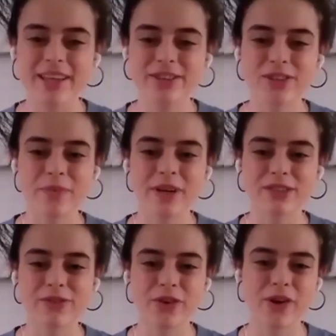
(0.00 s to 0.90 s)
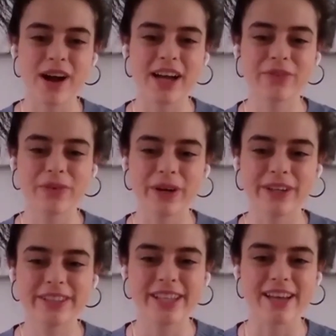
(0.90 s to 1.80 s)
thank you so much for your kind
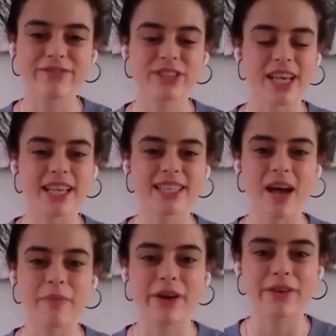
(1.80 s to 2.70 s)
words and for taking time